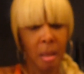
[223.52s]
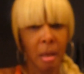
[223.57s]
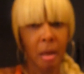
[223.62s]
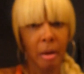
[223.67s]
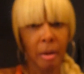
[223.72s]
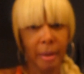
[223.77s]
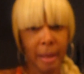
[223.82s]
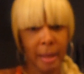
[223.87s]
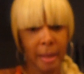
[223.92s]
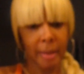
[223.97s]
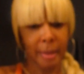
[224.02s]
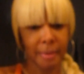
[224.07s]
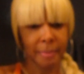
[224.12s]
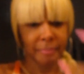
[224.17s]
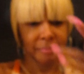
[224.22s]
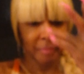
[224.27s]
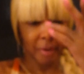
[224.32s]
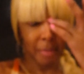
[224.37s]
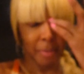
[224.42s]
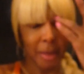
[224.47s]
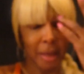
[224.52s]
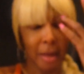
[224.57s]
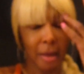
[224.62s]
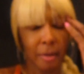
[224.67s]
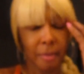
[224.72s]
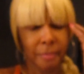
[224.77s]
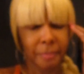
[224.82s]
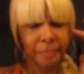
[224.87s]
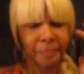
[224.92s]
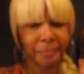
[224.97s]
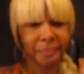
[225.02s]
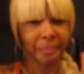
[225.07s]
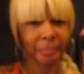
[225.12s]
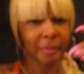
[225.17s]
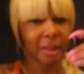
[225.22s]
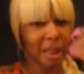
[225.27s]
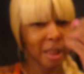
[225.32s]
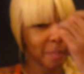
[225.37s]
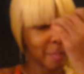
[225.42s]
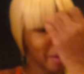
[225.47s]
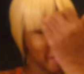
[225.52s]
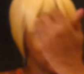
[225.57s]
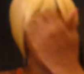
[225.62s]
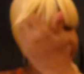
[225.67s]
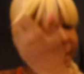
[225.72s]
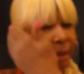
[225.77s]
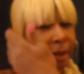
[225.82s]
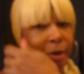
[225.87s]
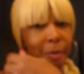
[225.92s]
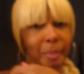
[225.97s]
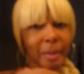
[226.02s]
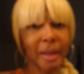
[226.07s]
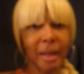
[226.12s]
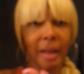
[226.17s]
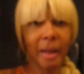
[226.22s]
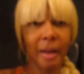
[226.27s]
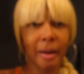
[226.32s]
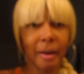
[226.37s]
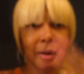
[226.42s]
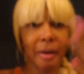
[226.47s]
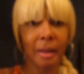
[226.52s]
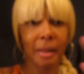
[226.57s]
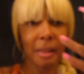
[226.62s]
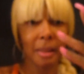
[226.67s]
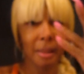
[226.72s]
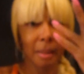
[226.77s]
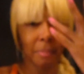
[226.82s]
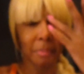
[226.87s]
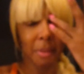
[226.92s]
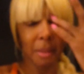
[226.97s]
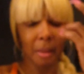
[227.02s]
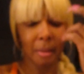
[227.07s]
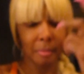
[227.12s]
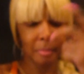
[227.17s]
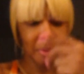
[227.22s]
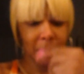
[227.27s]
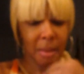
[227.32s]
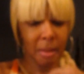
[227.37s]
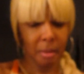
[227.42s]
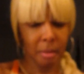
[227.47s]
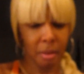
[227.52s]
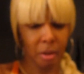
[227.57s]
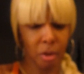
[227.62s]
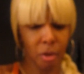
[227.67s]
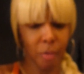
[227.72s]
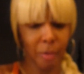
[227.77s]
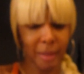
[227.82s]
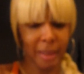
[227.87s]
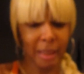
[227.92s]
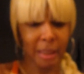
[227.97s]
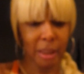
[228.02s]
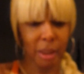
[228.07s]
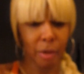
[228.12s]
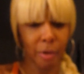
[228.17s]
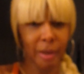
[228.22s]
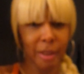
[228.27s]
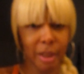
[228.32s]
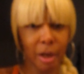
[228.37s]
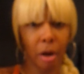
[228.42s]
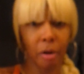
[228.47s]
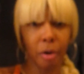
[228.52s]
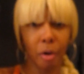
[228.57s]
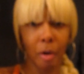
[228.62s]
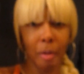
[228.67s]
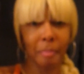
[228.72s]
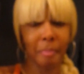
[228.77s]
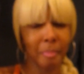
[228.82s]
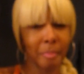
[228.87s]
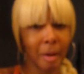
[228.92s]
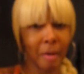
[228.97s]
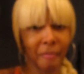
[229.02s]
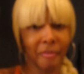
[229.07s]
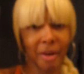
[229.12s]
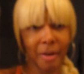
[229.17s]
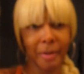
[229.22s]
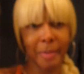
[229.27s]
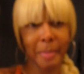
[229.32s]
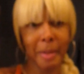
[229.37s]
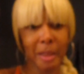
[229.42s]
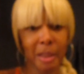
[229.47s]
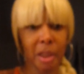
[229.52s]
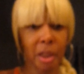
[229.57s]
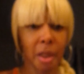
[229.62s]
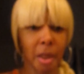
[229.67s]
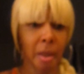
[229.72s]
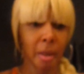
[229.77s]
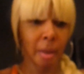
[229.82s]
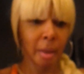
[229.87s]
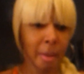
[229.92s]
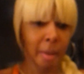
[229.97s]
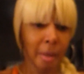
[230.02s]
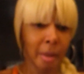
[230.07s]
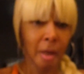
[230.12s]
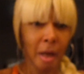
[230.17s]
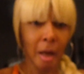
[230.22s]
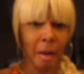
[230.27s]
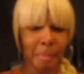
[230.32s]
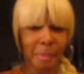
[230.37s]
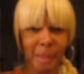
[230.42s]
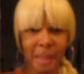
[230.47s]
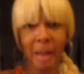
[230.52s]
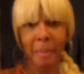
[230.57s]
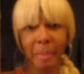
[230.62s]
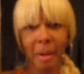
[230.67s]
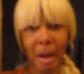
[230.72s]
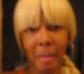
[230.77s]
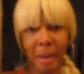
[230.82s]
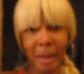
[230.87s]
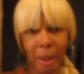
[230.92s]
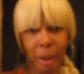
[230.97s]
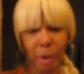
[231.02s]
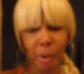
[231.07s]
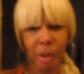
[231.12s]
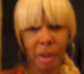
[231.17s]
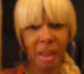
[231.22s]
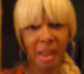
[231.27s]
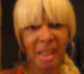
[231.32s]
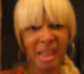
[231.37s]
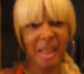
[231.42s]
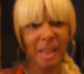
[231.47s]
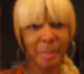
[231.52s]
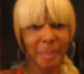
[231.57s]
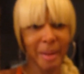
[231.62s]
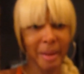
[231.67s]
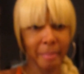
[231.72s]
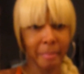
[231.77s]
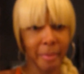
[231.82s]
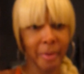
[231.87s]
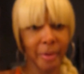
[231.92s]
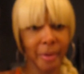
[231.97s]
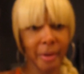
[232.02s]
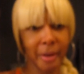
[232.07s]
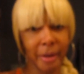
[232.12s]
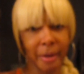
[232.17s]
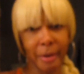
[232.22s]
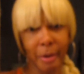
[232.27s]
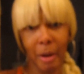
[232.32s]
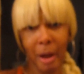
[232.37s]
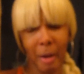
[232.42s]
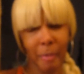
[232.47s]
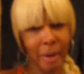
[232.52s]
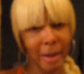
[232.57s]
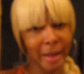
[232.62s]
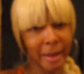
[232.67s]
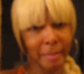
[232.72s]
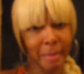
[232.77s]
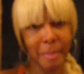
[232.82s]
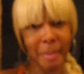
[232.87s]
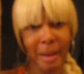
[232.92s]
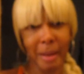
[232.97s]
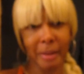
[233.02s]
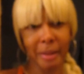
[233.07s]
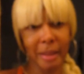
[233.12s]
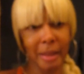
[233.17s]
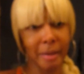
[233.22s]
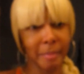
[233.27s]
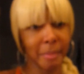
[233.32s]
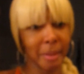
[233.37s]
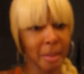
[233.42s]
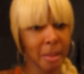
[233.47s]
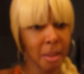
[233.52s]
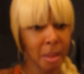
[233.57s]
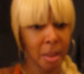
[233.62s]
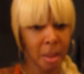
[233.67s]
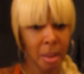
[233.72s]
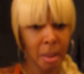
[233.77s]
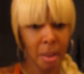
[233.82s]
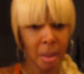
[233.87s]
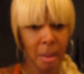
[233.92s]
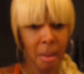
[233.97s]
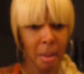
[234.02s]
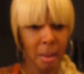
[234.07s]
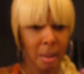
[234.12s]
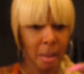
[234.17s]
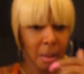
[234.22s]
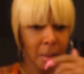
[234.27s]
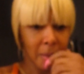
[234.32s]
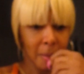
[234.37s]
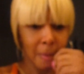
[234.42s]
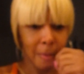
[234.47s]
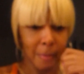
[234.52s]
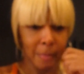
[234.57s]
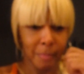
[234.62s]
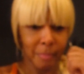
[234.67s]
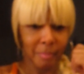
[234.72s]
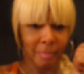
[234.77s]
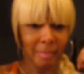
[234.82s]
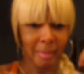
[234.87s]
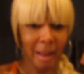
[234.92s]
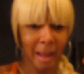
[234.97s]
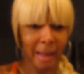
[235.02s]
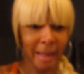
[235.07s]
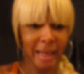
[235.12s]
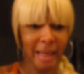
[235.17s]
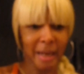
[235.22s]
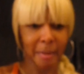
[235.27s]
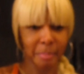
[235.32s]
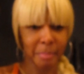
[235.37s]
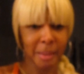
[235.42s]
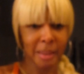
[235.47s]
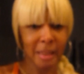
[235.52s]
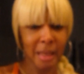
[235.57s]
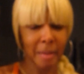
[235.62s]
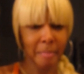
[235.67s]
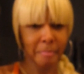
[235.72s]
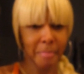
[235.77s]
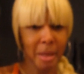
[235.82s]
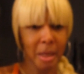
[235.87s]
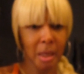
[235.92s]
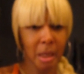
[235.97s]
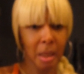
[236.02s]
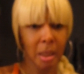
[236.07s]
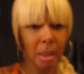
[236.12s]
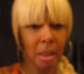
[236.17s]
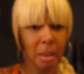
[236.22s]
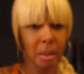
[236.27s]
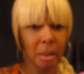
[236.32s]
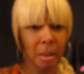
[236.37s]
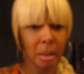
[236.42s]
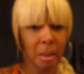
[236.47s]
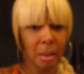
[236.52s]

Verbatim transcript: okay, here we go just bear with me a little bit here because sometimes doing these stories, y'all know I'm, I'm very much upset about my little sisters being murdered. You know how I am about them. And um, I get upset because